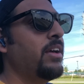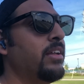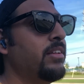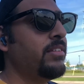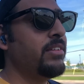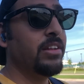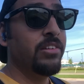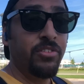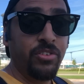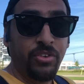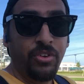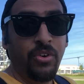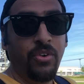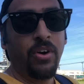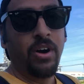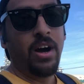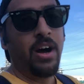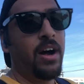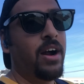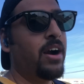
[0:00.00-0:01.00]
Since you
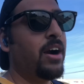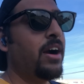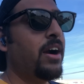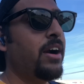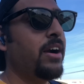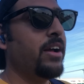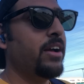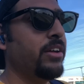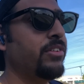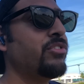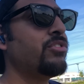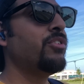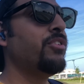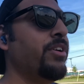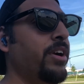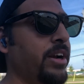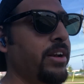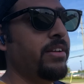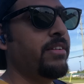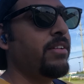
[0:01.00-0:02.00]
are a
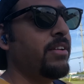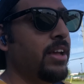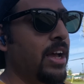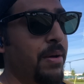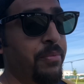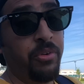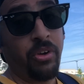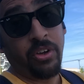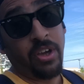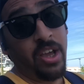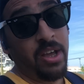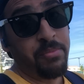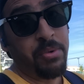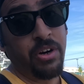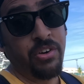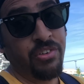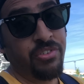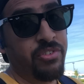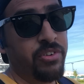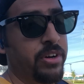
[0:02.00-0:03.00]
student, I'm talking
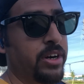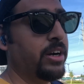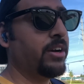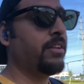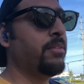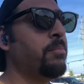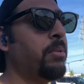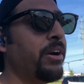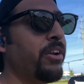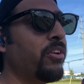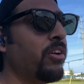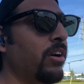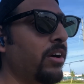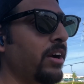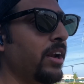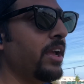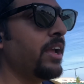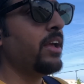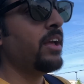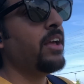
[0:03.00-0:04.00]
about a student particularly.
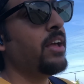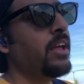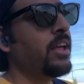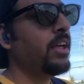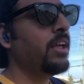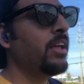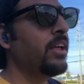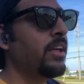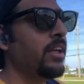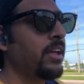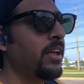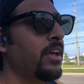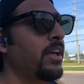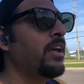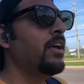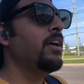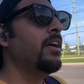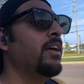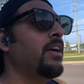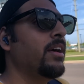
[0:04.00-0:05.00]

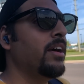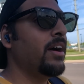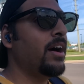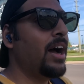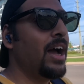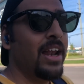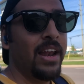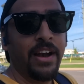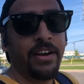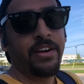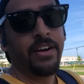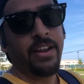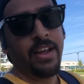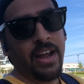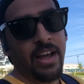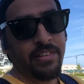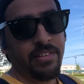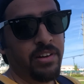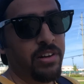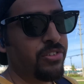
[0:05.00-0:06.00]
I landed here
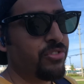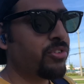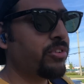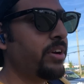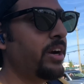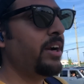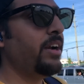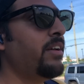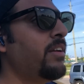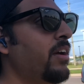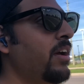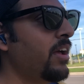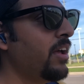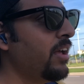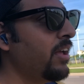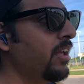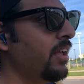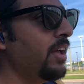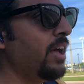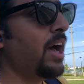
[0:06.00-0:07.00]
as a student.
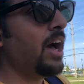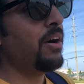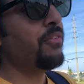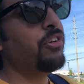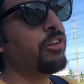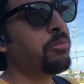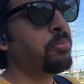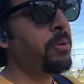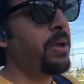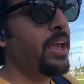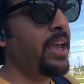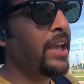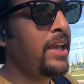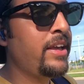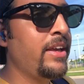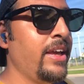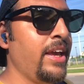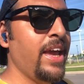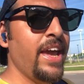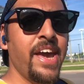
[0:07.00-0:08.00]
I was paying
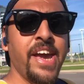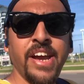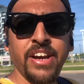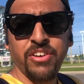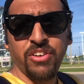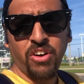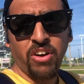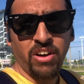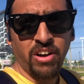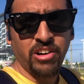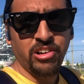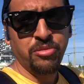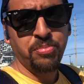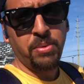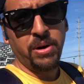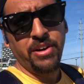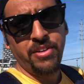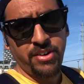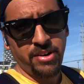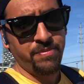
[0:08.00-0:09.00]
$8
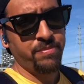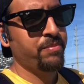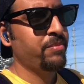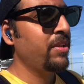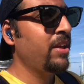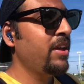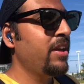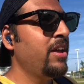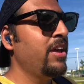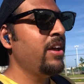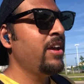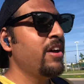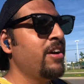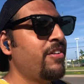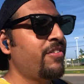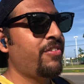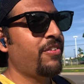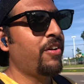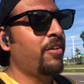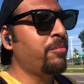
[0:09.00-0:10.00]
per trip
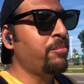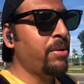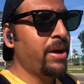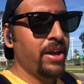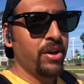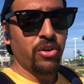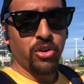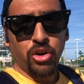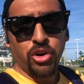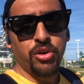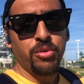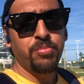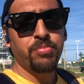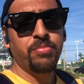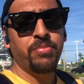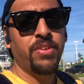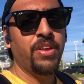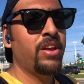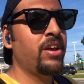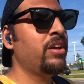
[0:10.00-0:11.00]
from my home
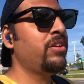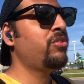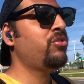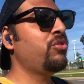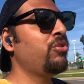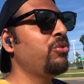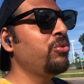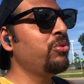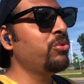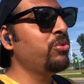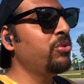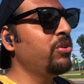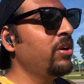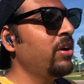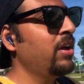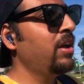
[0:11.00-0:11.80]
to